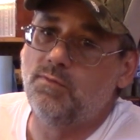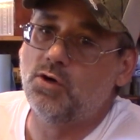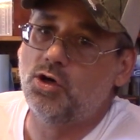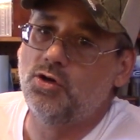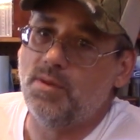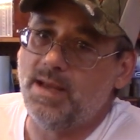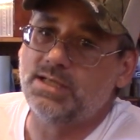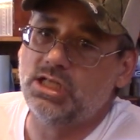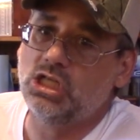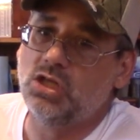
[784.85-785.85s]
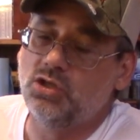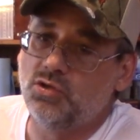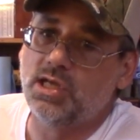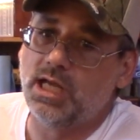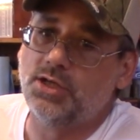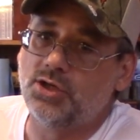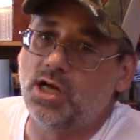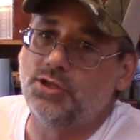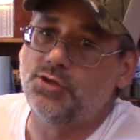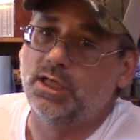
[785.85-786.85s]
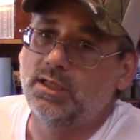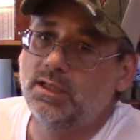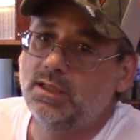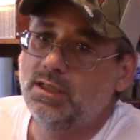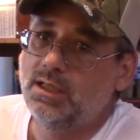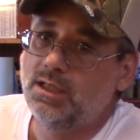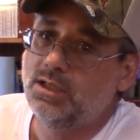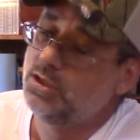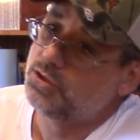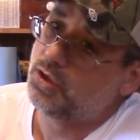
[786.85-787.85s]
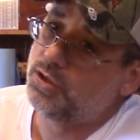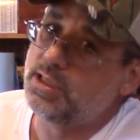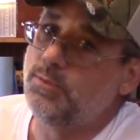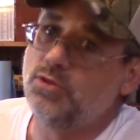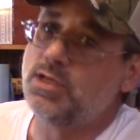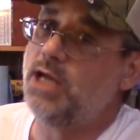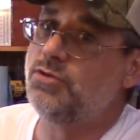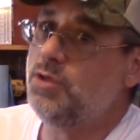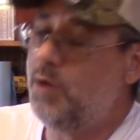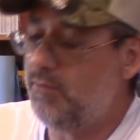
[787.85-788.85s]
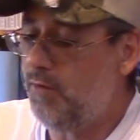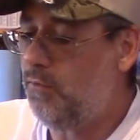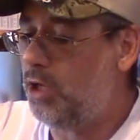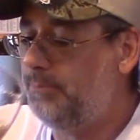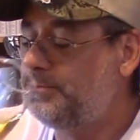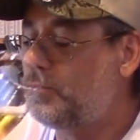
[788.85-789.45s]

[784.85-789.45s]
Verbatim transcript: for the best deal you can get in your country. So it's up to you guys who you want to vote for.